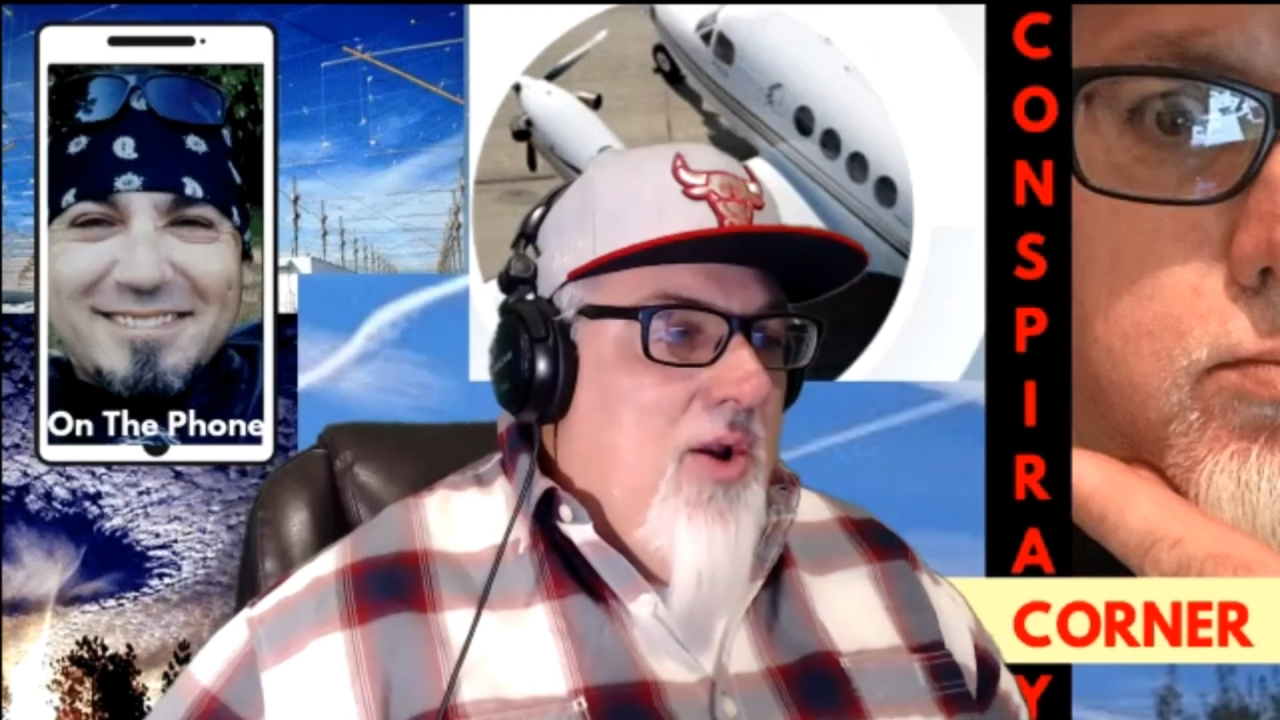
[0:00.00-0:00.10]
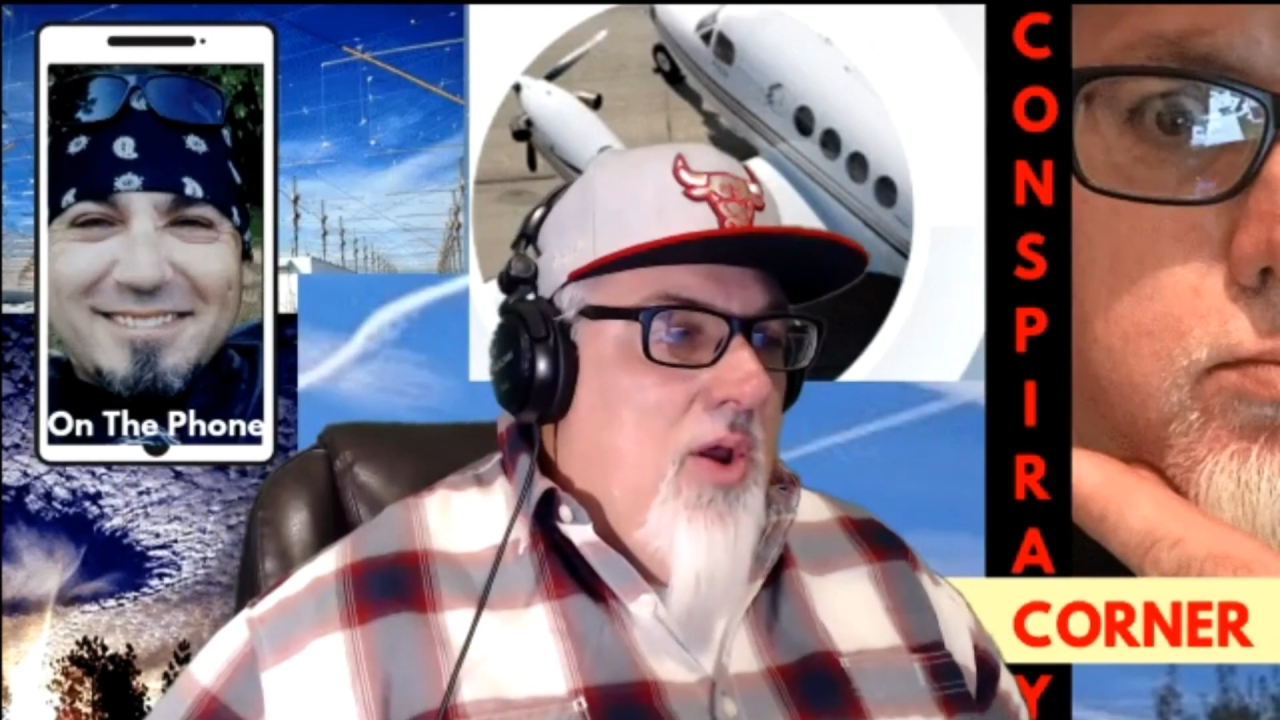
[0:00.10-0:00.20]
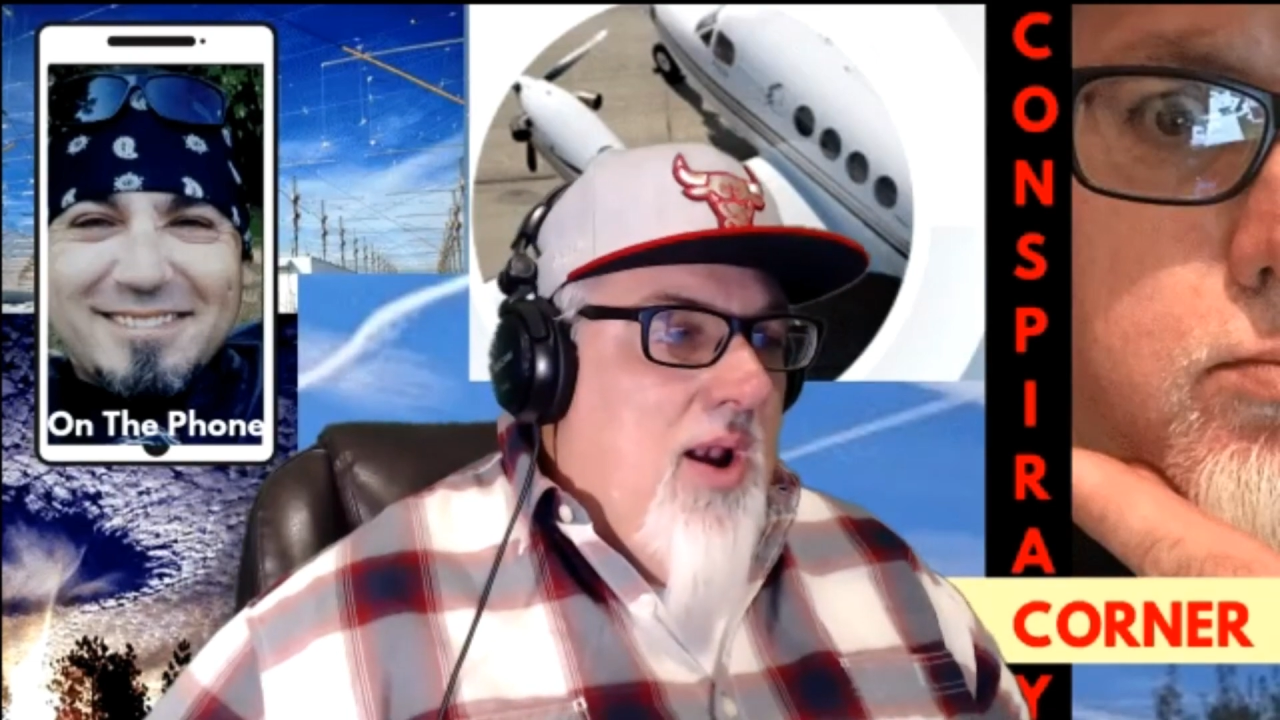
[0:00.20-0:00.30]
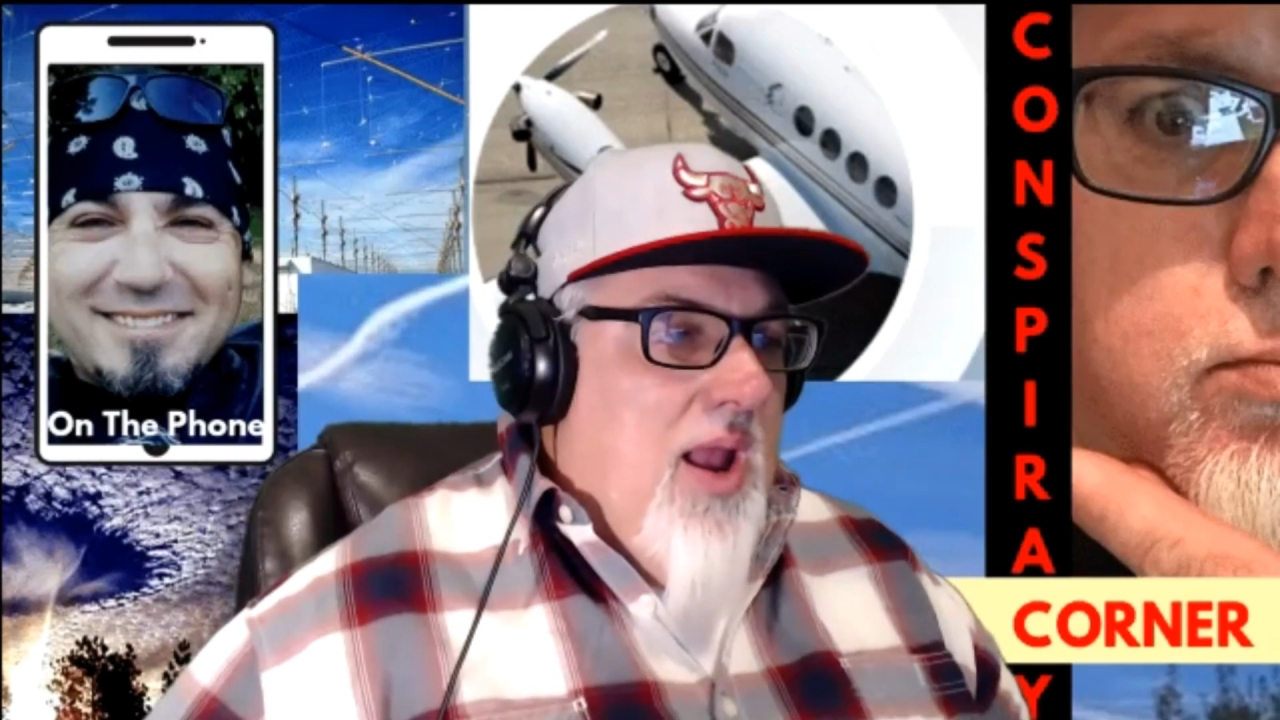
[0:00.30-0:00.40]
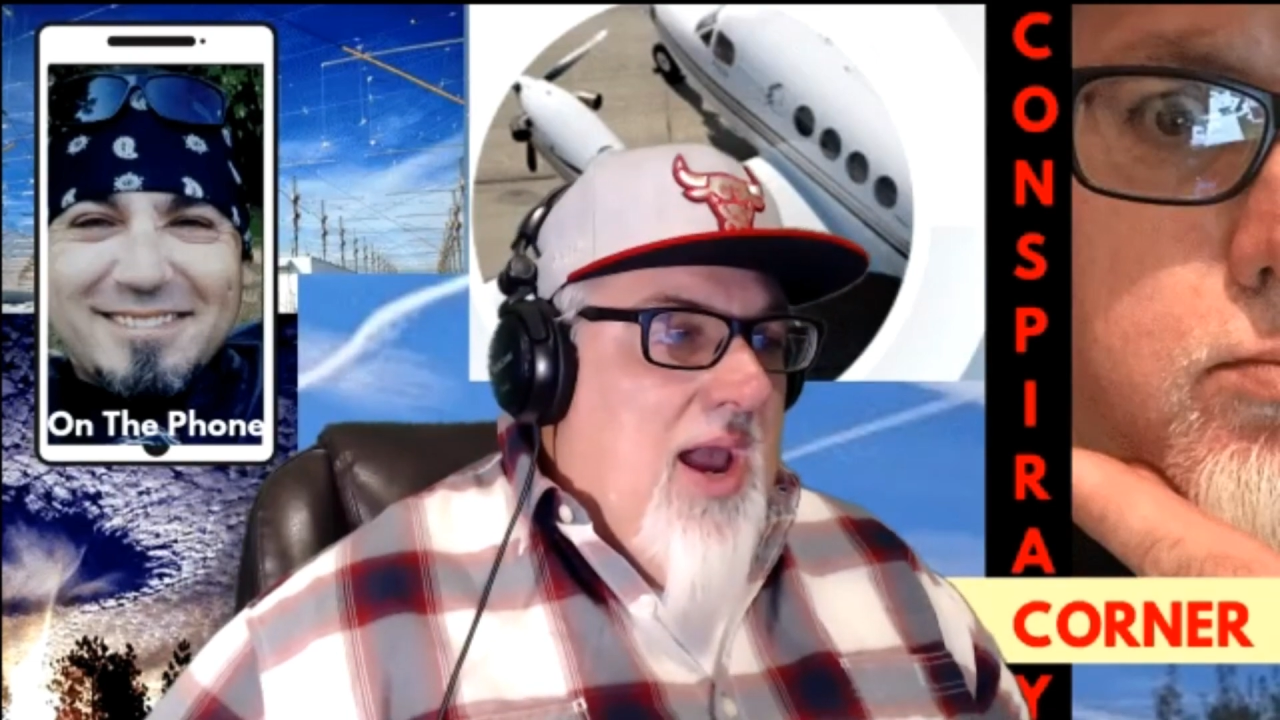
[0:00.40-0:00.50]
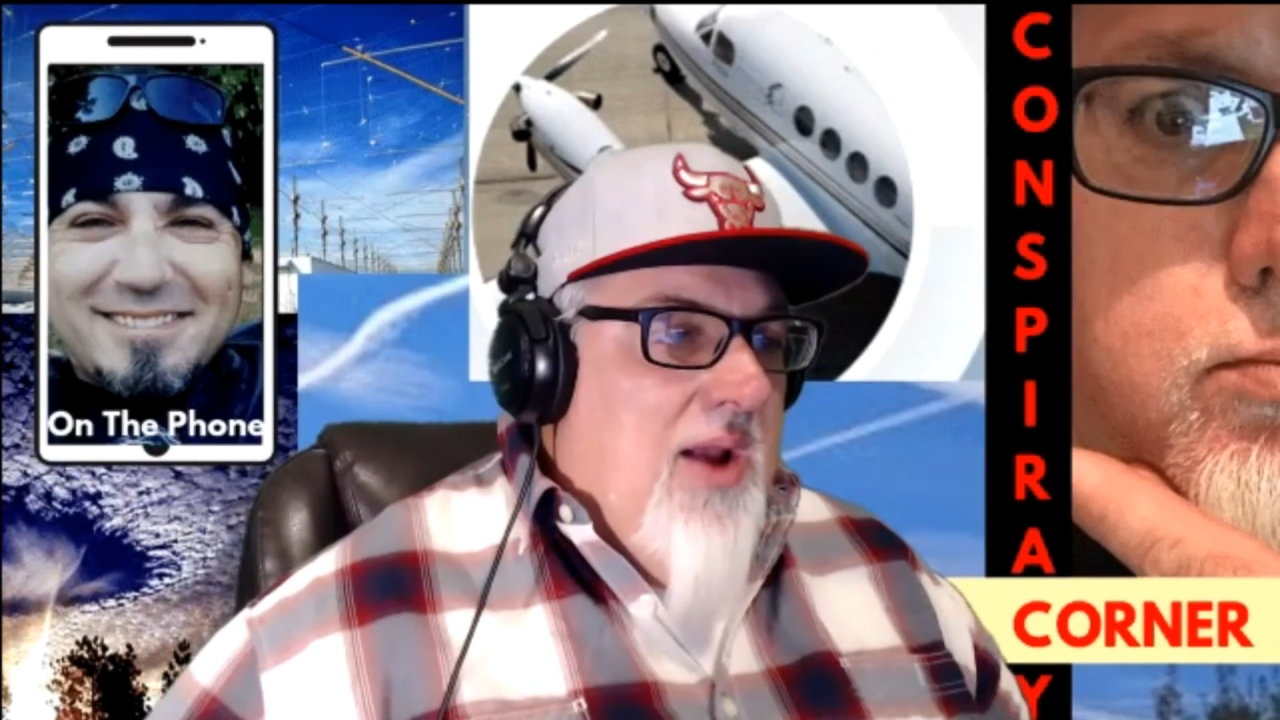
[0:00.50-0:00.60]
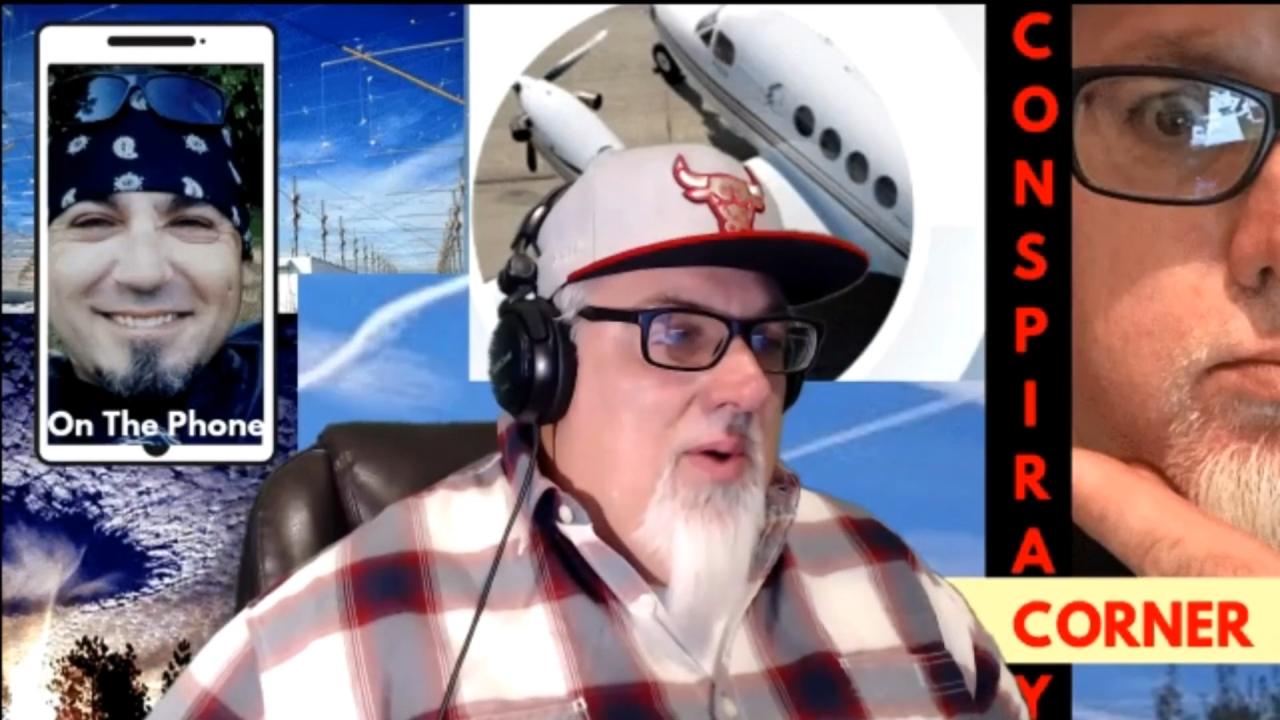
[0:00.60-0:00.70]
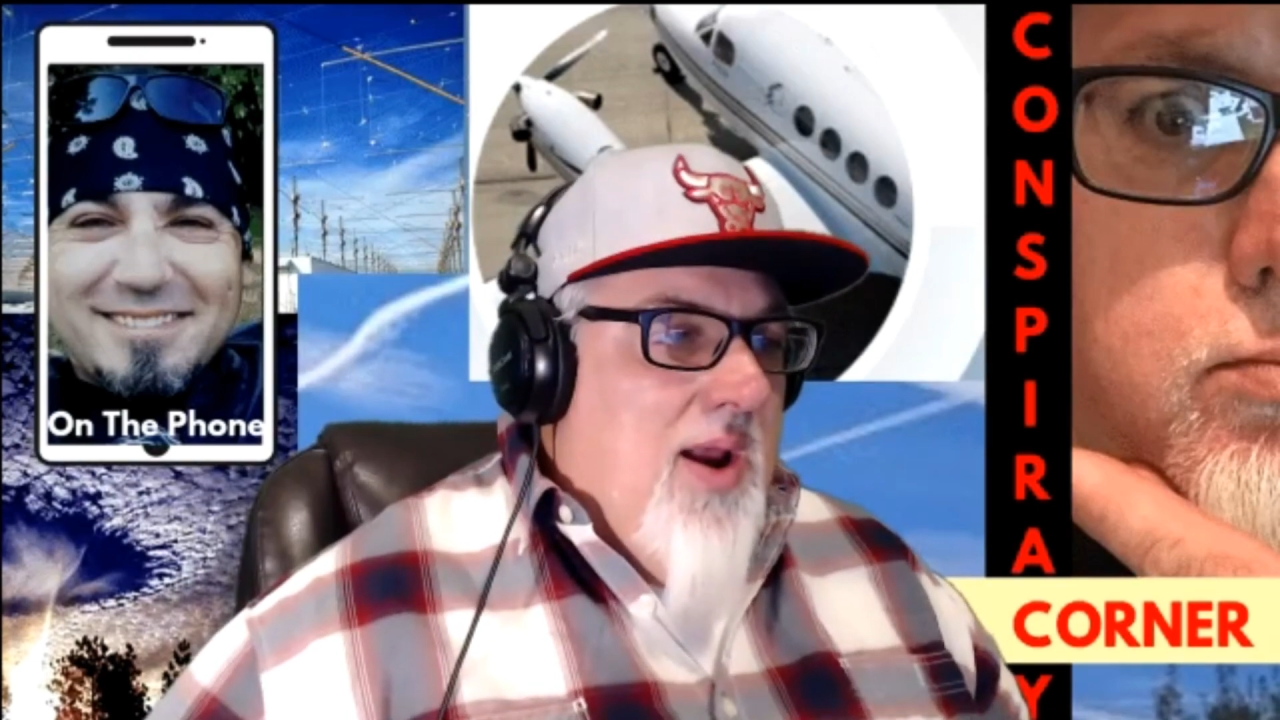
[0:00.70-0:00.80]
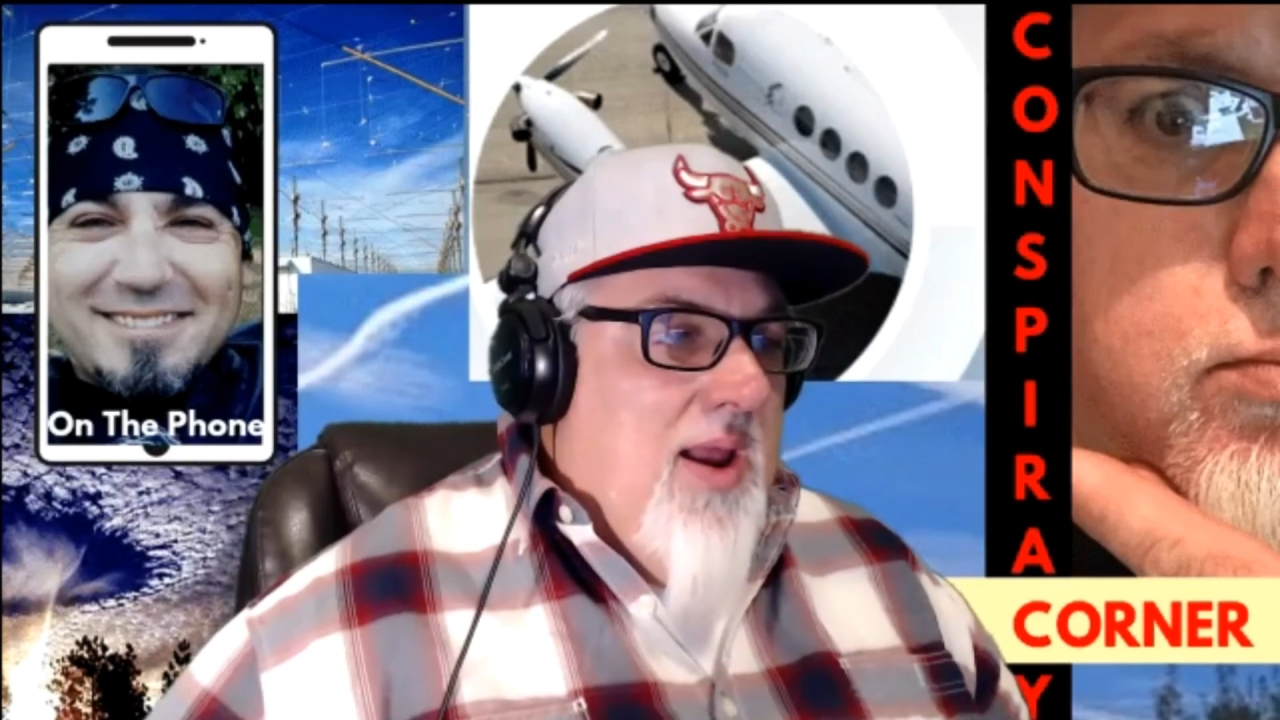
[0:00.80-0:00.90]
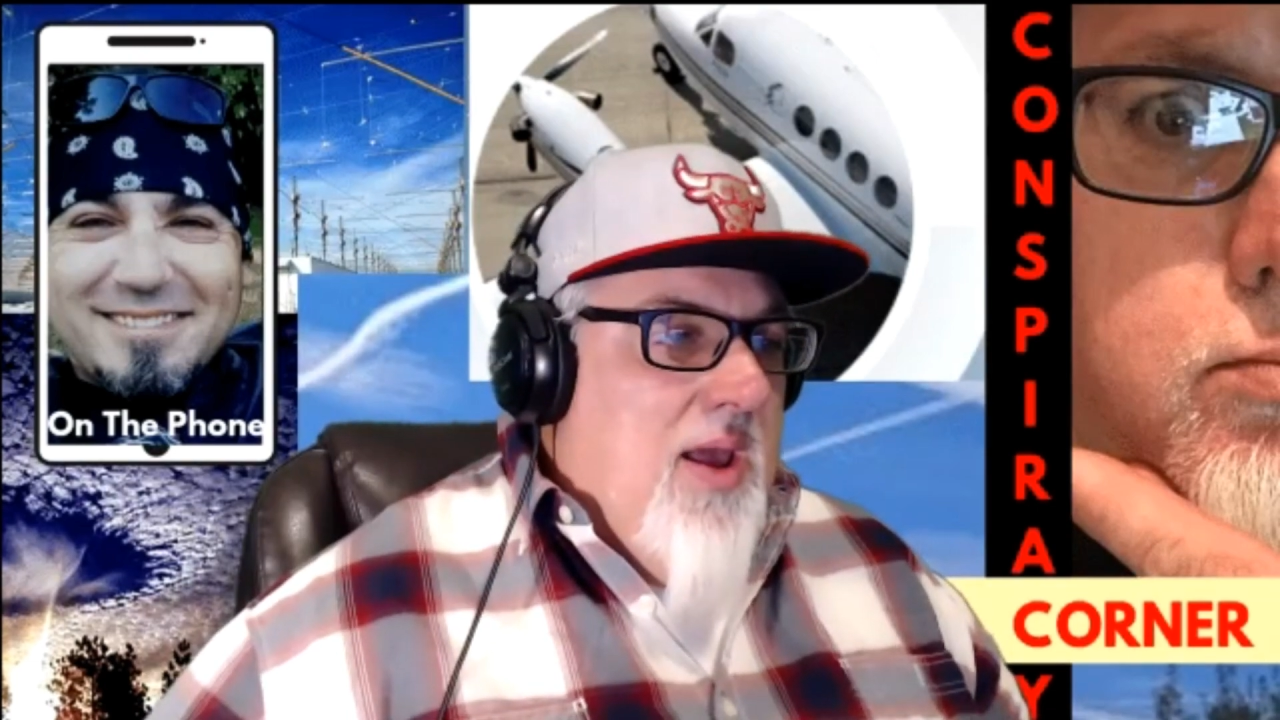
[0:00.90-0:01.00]
online
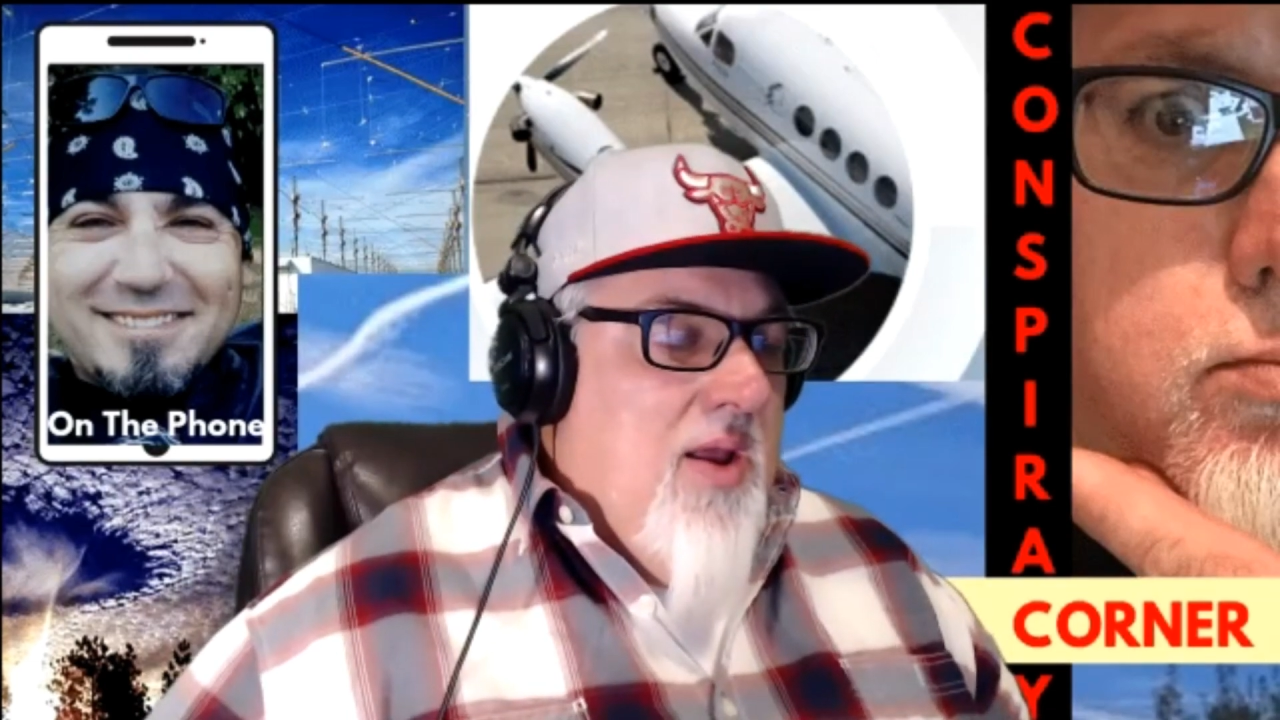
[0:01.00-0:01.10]
right now.